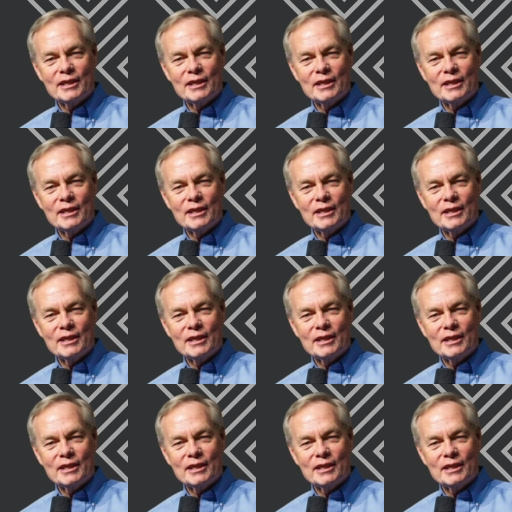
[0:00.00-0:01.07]

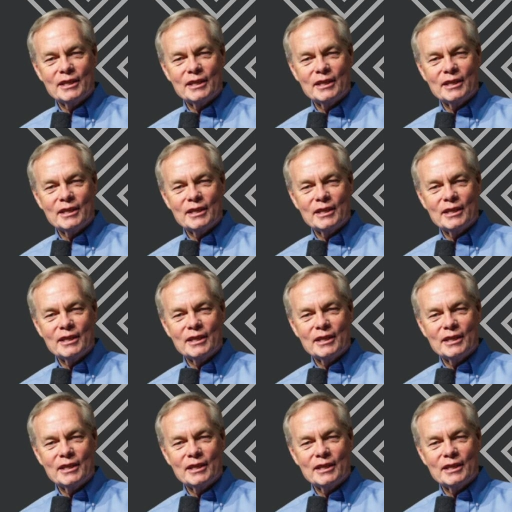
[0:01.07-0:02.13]

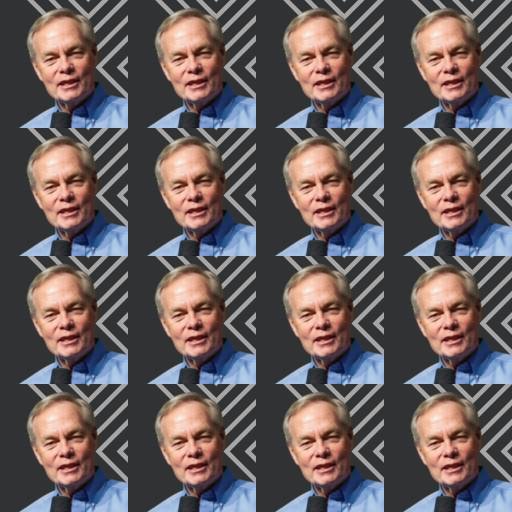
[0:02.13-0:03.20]

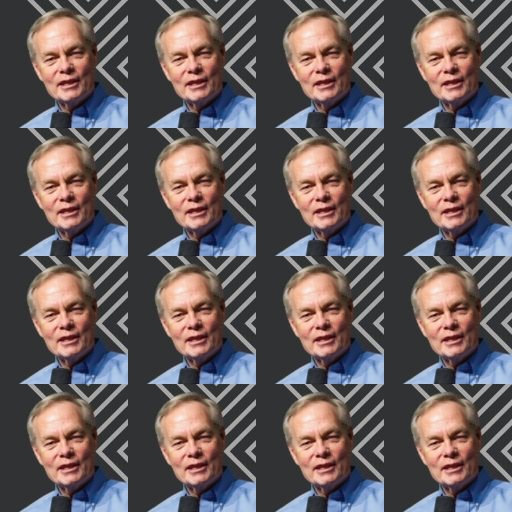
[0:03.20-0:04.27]

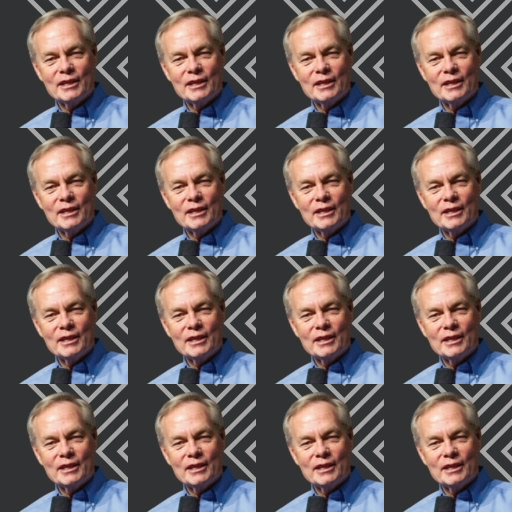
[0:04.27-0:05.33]

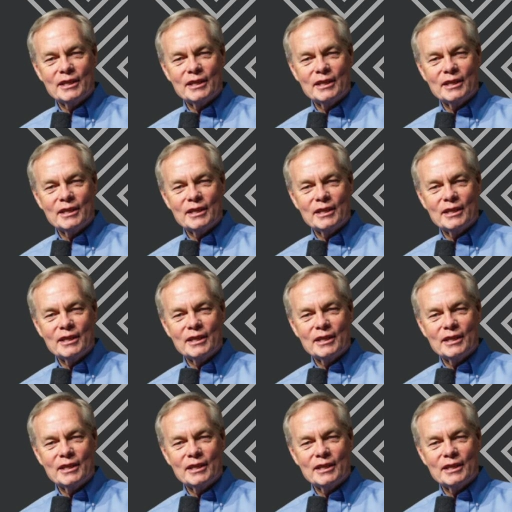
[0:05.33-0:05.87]
(no lip movement)